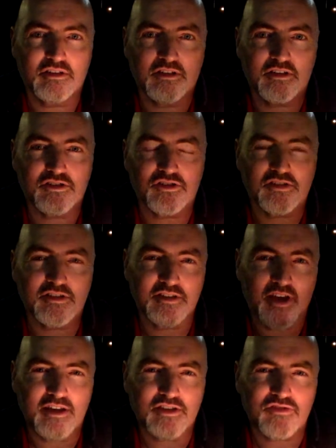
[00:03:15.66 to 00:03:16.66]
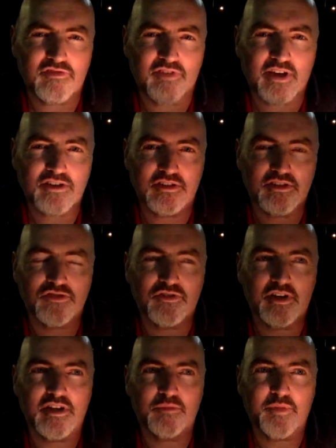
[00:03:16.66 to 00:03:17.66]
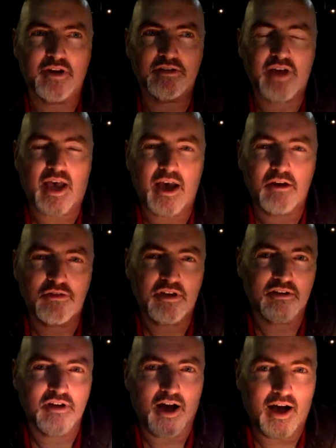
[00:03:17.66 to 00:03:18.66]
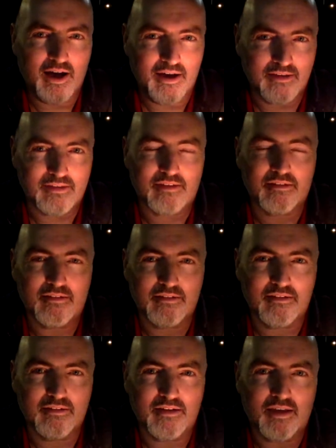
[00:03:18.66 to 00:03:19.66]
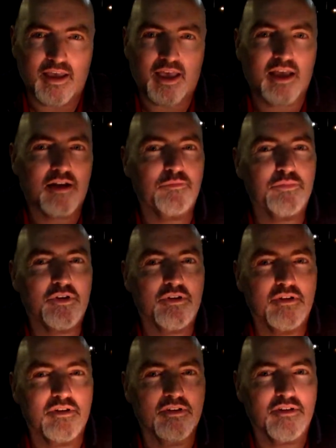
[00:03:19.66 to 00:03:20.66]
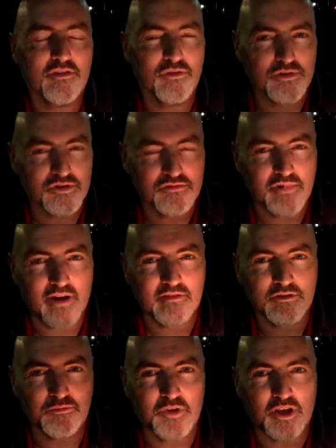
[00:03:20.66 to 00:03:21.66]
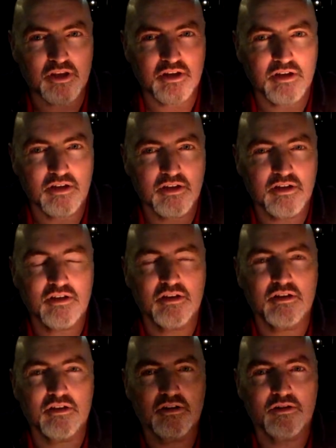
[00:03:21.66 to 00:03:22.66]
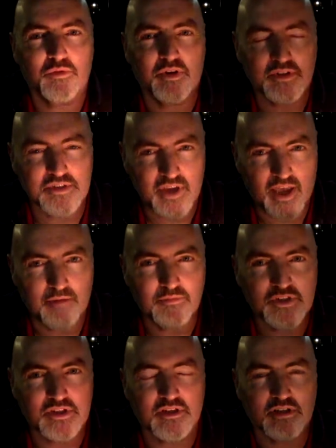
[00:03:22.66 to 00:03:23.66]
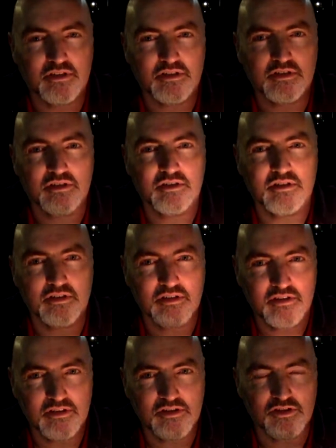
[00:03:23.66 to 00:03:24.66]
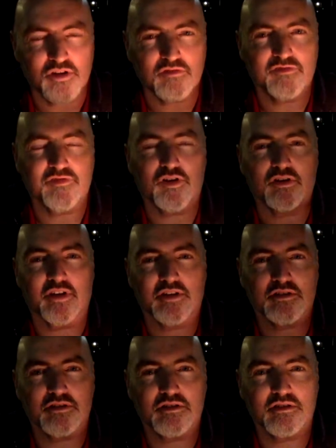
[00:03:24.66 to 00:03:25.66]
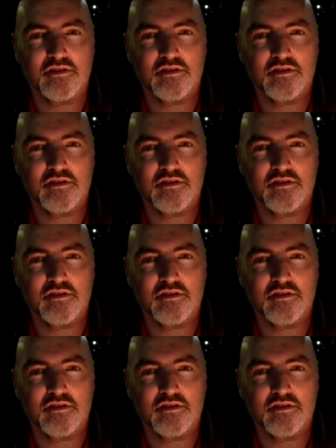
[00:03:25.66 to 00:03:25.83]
And so today's reflection is really about how can I help those around me where there's emptiness to know fullness,